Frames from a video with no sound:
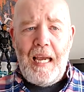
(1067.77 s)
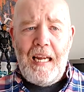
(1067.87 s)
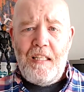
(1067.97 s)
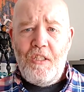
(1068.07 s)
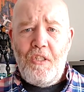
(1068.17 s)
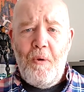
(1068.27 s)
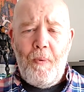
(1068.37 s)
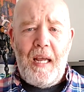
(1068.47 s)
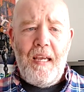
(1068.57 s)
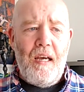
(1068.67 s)
And you
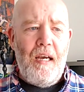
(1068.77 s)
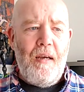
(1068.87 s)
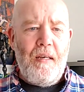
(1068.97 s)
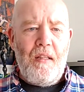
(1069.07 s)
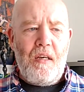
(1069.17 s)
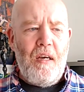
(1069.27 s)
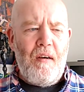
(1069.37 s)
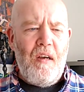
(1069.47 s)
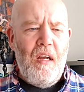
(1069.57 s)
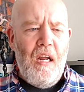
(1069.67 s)
play I can't
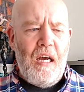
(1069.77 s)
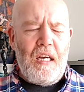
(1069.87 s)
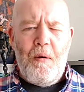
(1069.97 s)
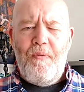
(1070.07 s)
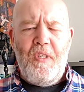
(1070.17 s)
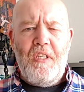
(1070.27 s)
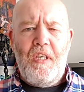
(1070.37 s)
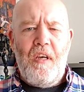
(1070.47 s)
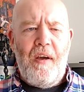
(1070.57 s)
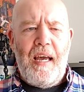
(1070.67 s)
remember if he's a
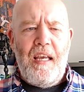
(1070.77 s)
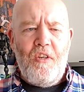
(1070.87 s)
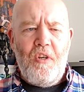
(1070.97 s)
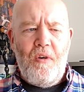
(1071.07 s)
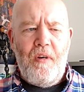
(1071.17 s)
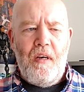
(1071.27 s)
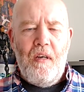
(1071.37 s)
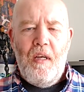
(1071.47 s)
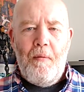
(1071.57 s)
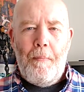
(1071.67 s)
CIA agent or
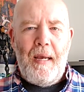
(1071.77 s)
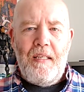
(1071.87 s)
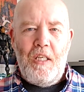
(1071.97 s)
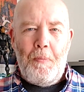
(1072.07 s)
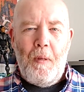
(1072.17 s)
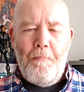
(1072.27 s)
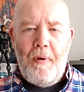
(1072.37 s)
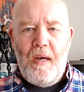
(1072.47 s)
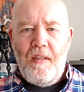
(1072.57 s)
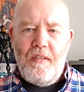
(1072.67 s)
not, but basically he's been
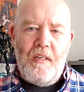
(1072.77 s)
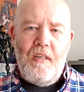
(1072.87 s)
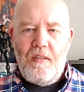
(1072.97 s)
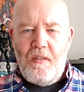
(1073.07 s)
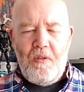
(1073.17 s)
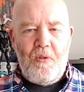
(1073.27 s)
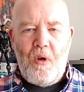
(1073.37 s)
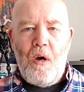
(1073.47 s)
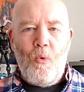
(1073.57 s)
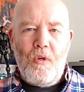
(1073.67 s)
burned, and there's
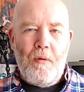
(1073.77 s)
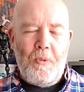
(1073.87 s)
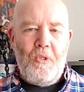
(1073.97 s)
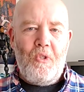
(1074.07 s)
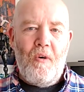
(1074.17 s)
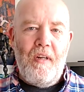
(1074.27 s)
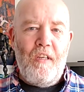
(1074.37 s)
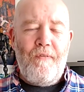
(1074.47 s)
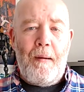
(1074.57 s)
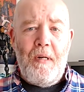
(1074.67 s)
a whole corruption story, and
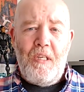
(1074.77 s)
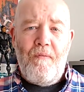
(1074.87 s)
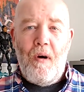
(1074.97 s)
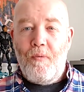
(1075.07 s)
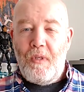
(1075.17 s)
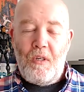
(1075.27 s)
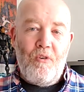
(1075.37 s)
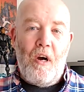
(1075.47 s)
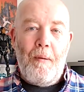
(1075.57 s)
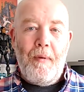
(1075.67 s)
his family's involved in
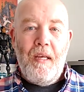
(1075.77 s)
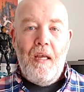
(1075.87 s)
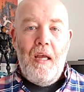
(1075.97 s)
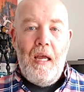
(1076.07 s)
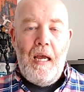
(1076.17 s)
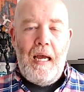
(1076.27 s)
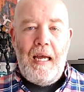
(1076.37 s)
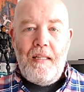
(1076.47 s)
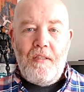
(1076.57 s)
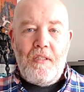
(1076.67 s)
crime.
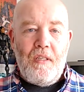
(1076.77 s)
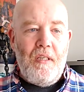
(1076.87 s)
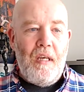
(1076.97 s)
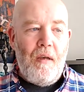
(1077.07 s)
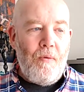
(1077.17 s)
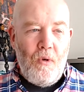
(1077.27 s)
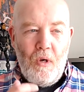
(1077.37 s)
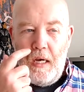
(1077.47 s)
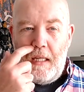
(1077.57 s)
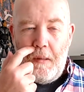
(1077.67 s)
And, you know,
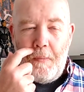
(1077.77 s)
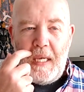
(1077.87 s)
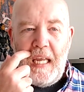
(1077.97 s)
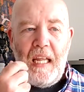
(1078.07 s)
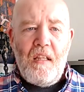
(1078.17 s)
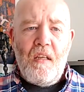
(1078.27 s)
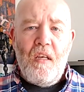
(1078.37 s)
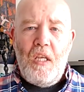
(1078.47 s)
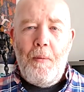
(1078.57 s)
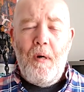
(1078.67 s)
at the beginning,
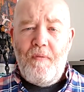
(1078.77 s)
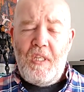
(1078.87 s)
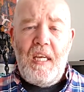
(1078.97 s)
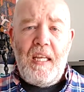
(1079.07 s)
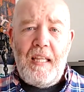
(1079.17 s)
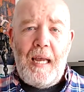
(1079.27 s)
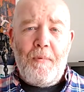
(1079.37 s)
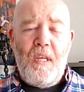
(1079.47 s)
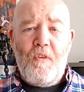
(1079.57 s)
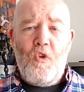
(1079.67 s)
your mother's
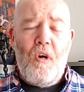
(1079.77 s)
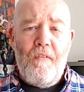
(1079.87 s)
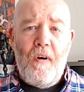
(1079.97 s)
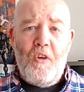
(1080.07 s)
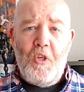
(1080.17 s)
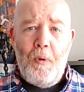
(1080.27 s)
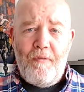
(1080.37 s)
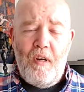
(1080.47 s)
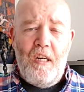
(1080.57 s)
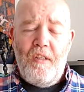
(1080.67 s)
kidnapped. You have to try and find your
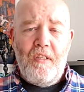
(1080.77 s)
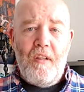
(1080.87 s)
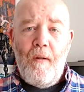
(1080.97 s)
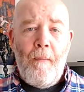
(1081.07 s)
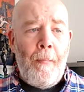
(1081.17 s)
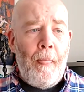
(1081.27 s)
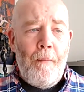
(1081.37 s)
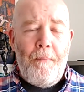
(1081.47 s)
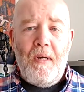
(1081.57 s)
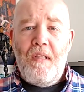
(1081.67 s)
mother in London.
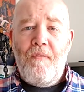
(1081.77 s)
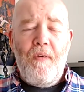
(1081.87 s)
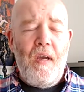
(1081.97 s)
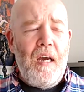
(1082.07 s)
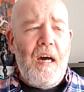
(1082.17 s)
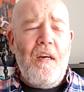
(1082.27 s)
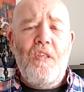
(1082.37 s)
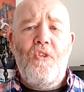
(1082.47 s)
But the VR is